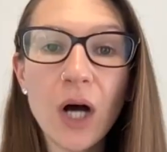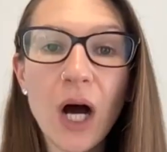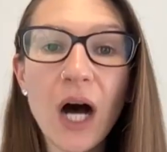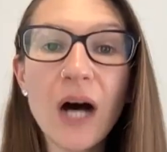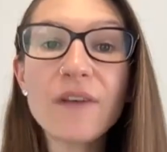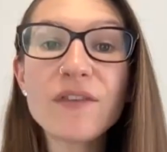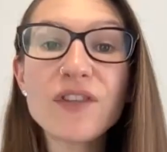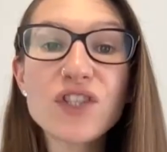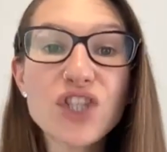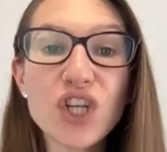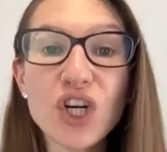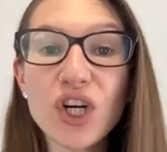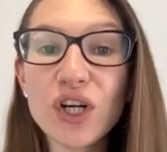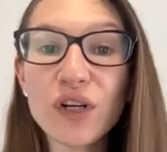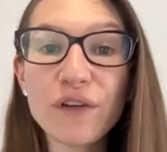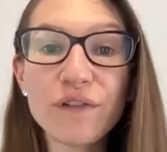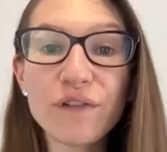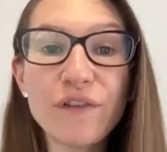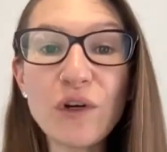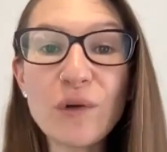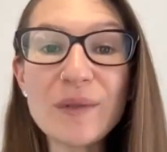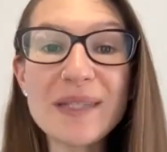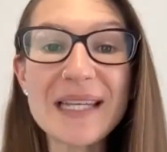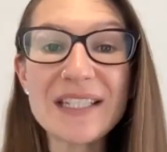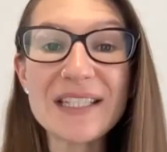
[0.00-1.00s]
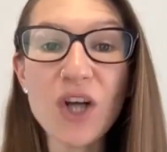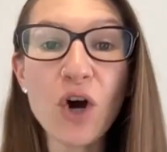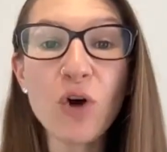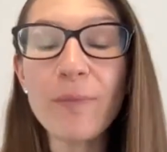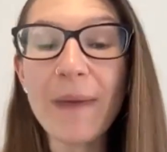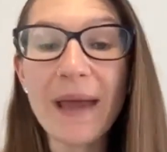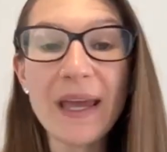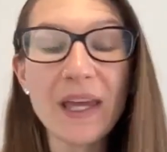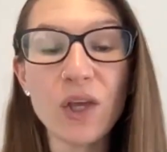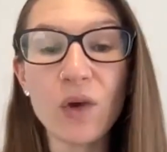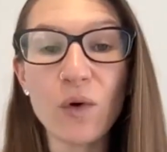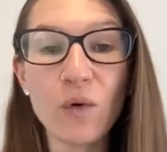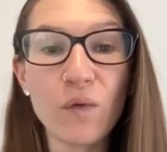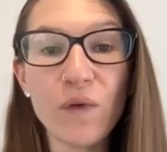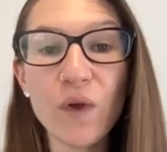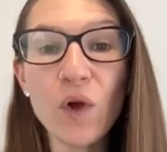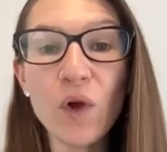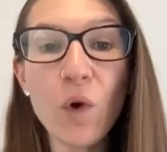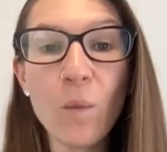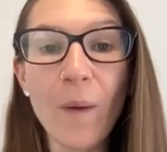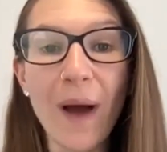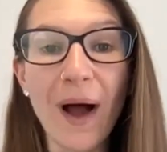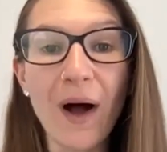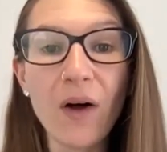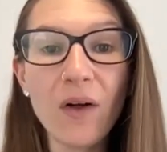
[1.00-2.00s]
of certain foods that don't make you
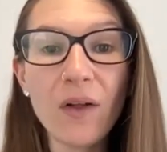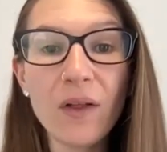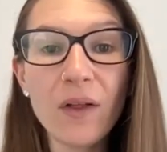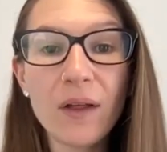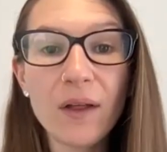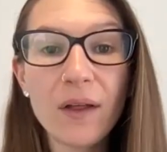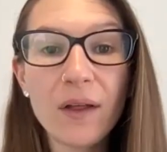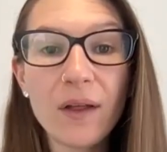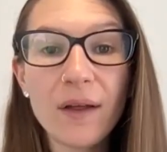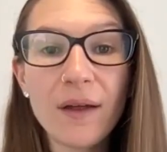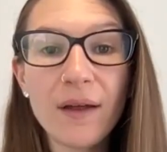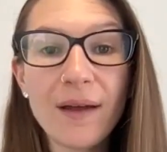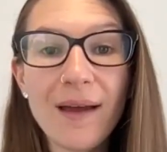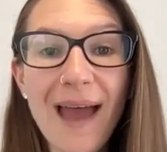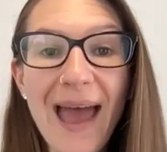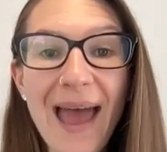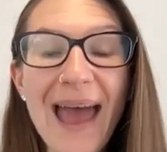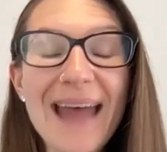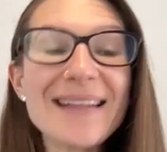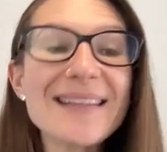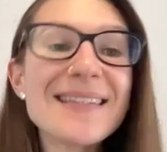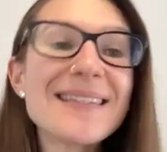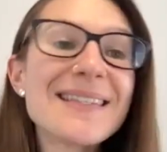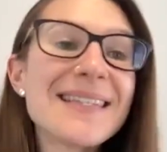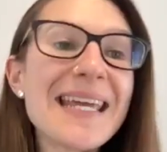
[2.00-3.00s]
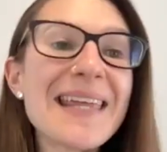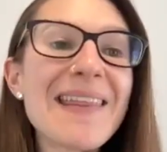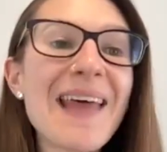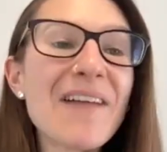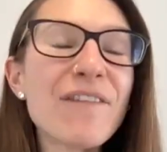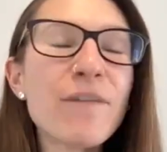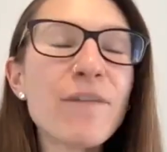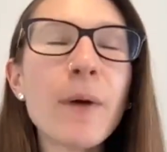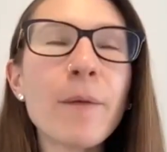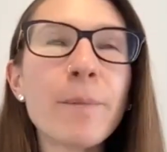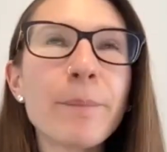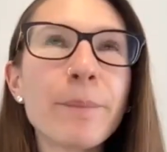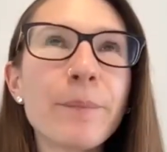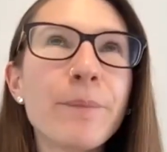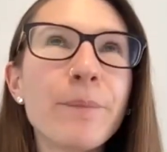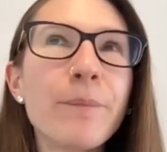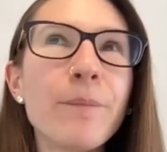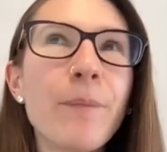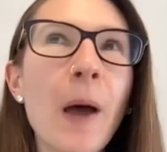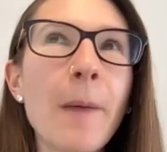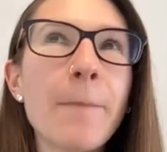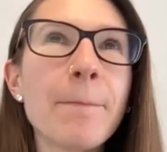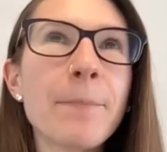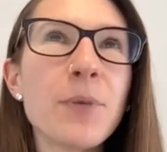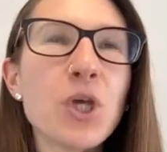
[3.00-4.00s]
feel well and see that from
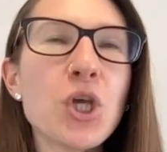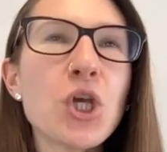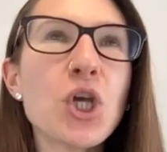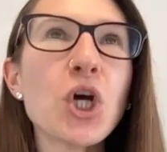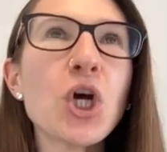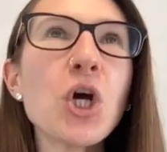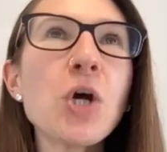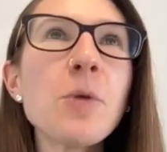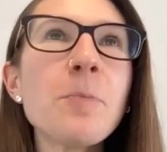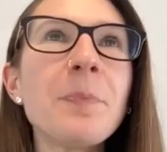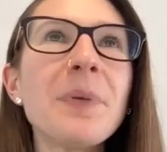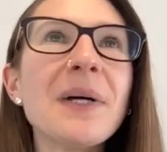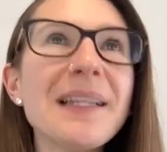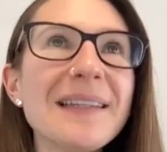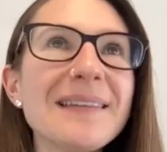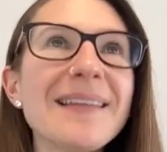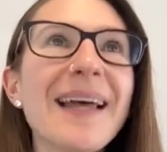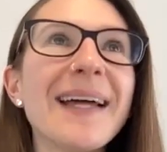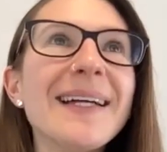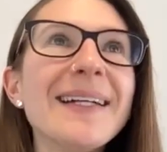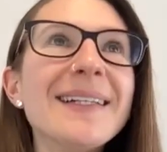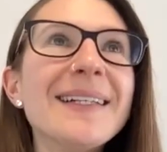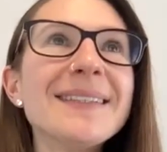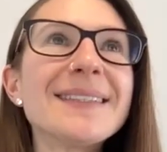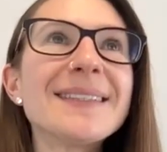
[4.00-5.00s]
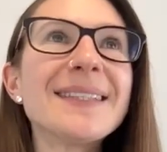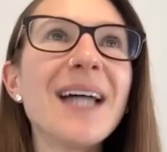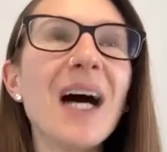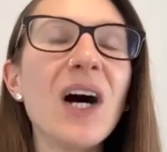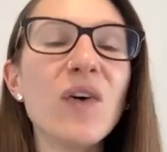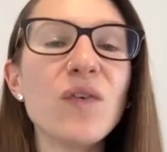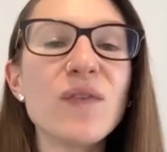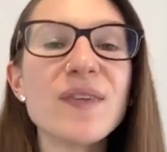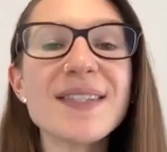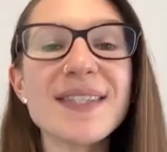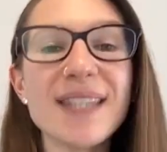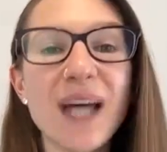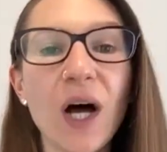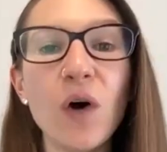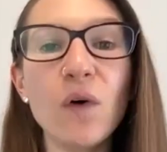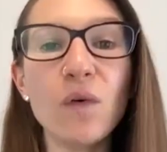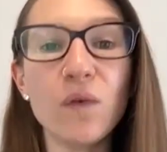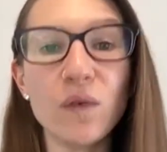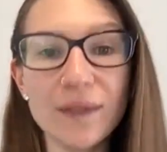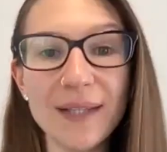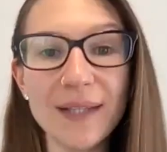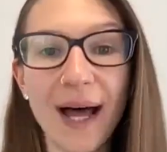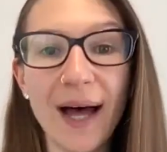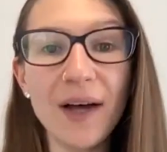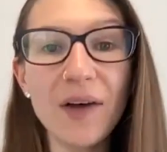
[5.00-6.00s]
a pure place of
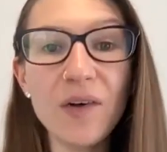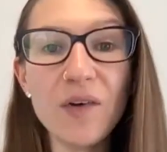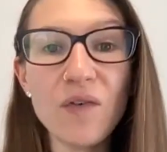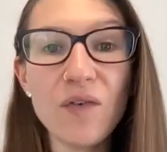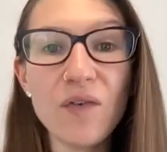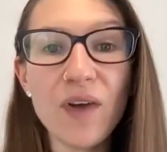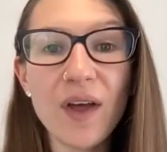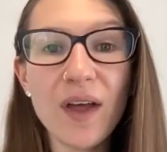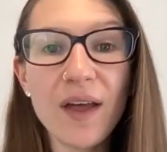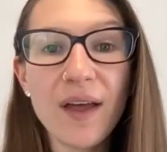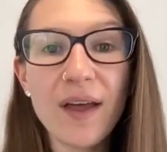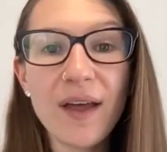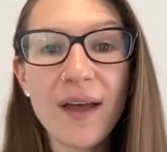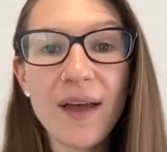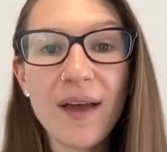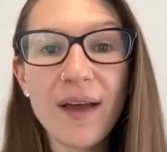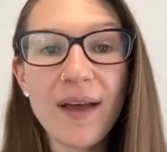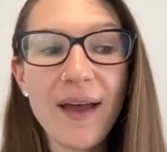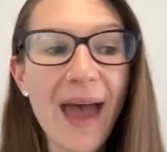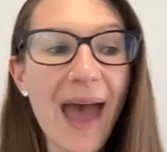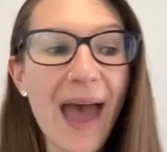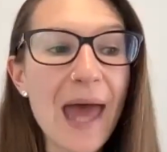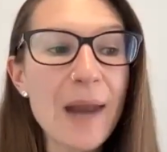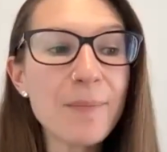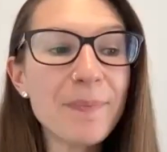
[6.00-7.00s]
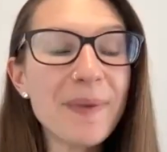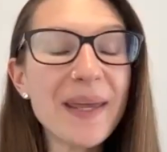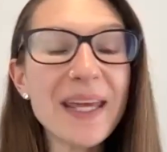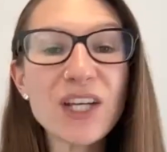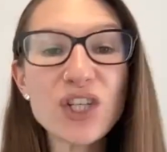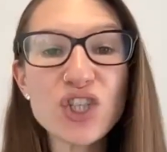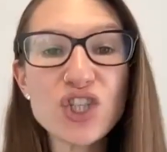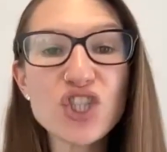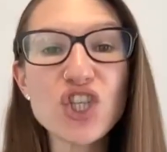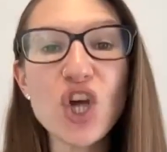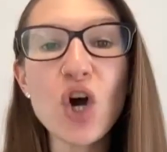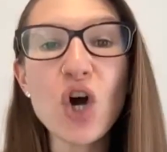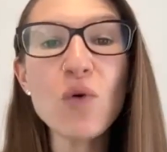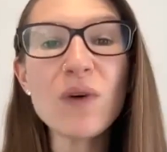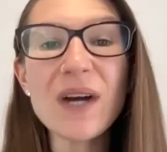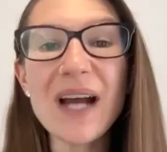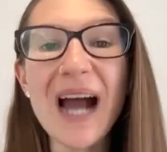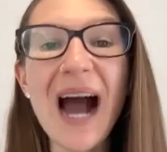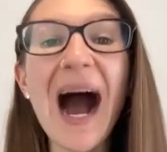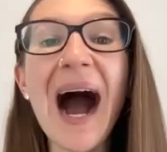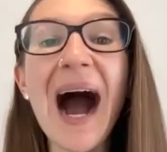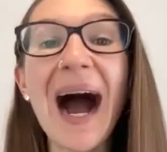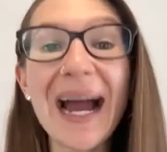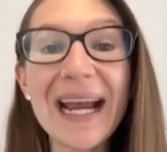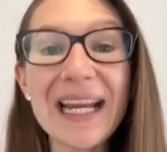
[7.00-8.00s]
self-love and being so
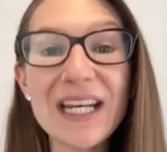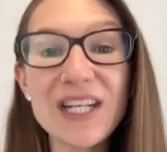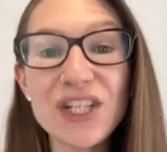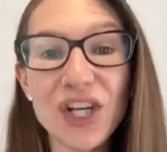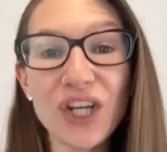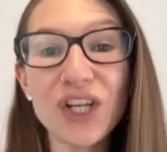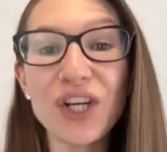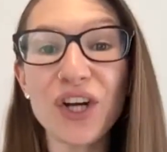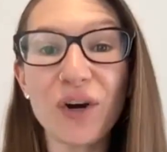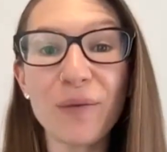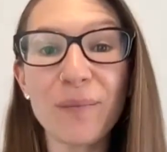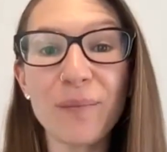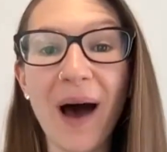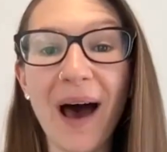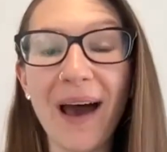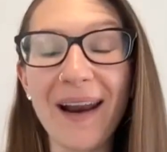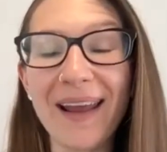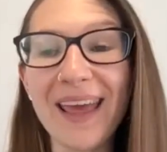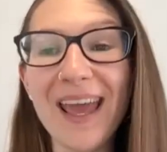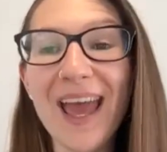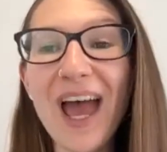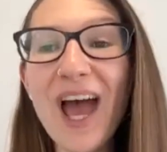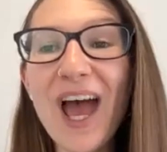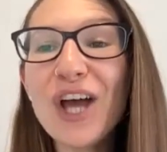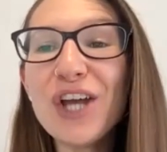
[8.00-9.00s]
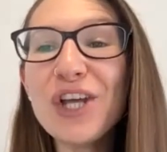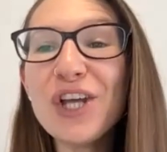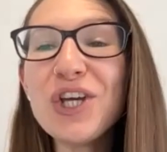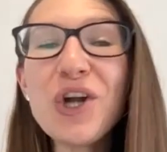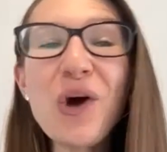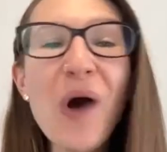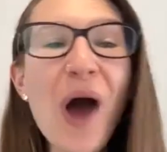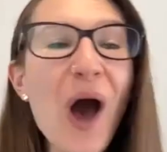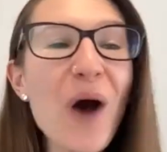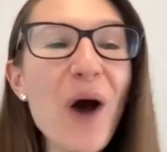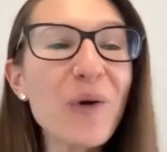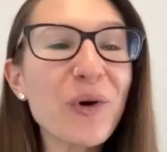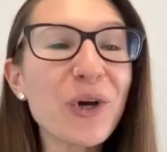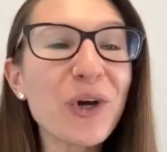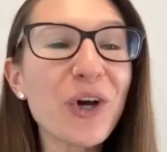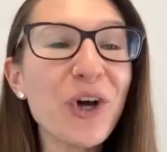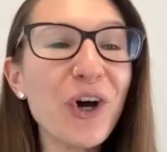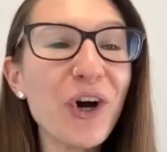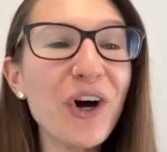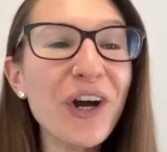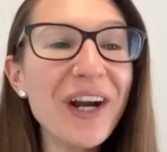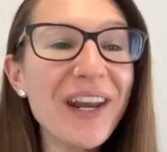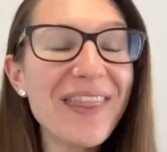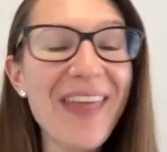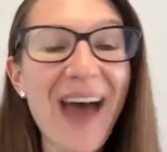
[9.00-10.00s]
kind to your body. You know how
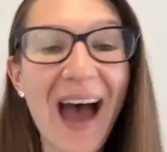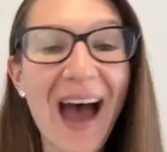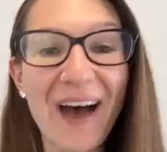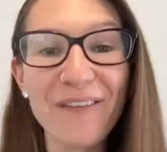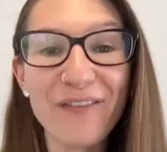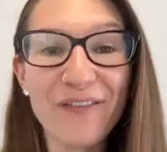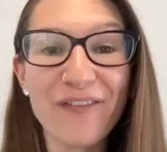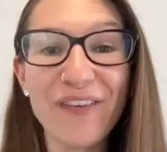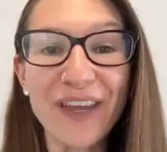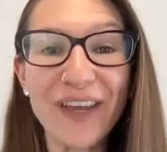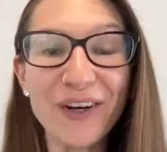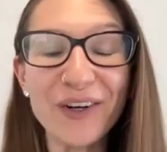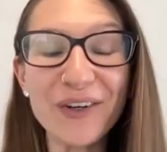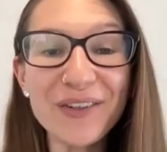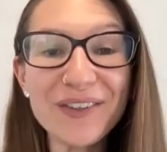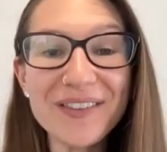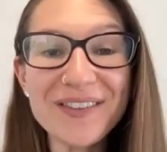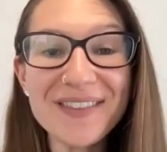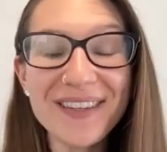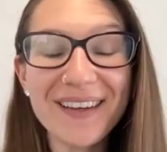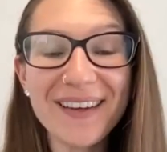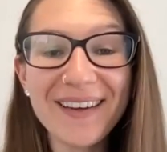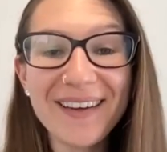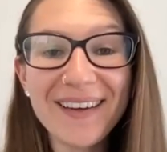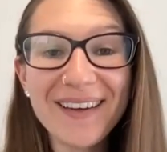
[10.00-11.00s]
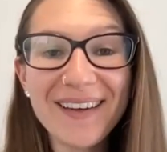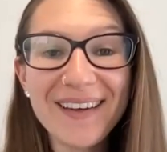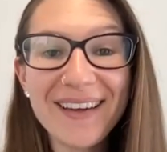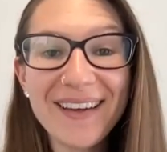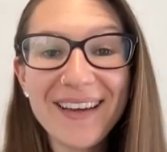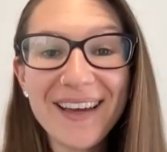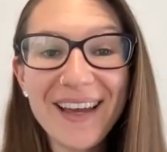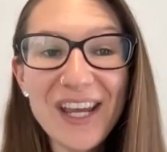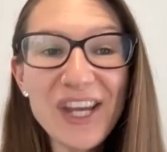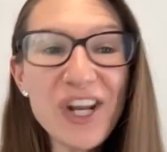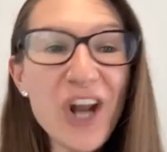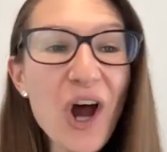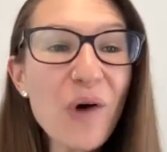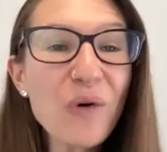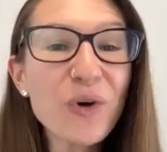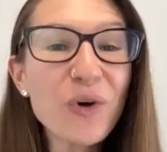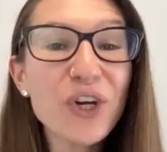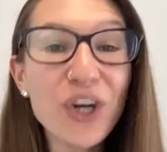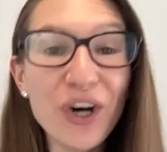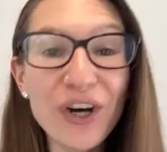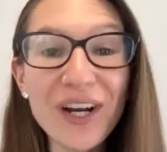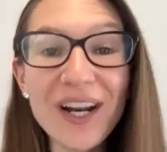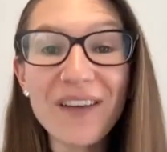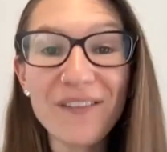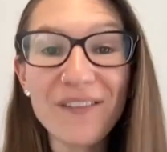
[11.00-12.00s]
good that feels? You know how
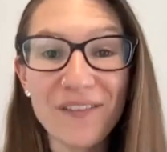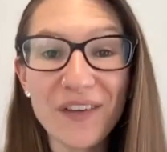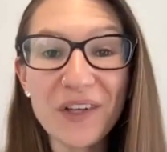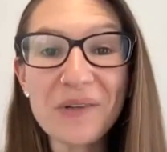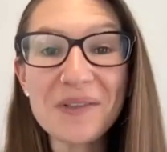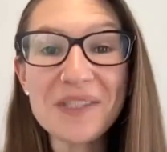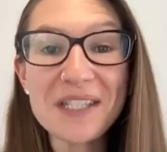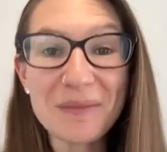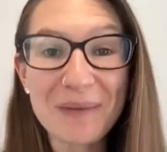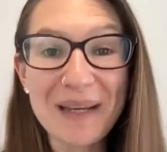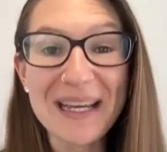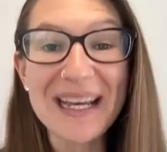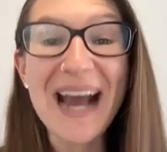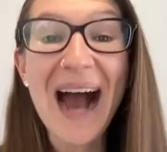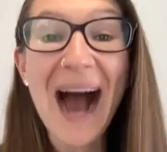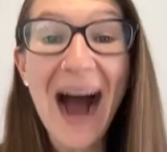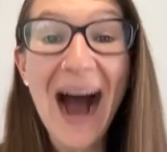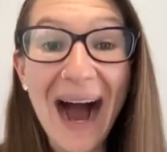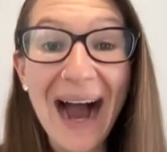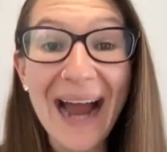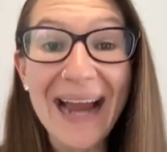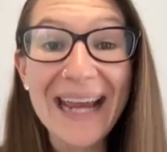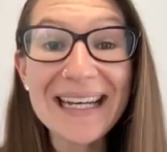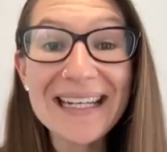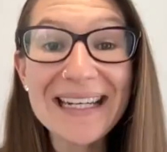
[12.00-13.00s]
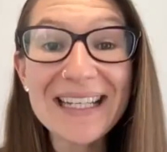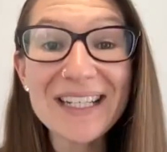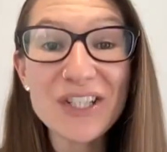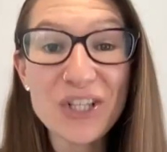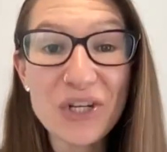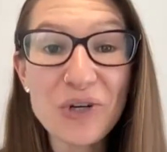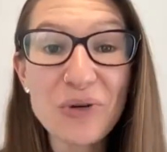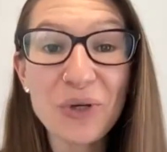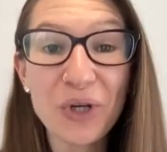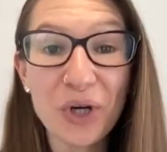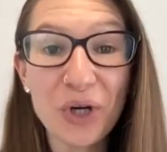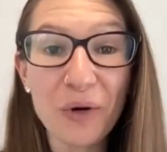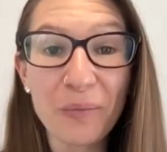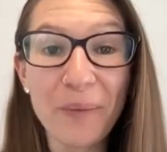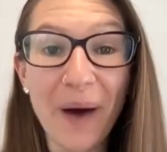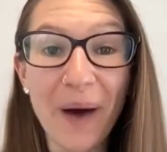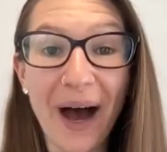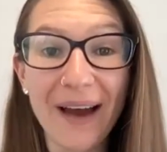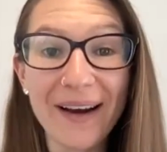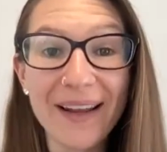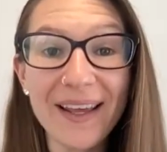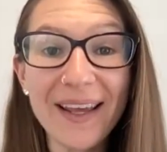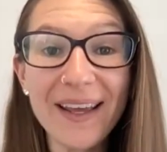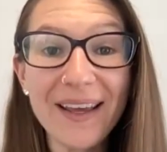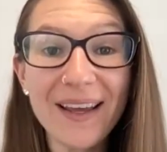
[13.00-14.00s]
good it feels to be kind to your
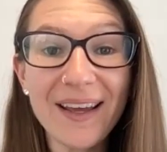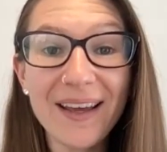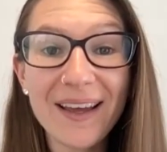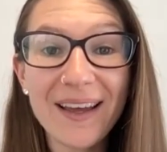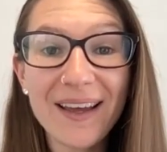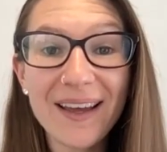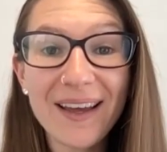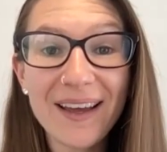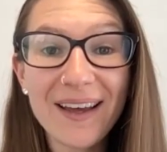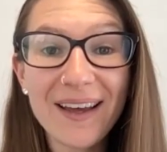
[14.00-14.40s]
body?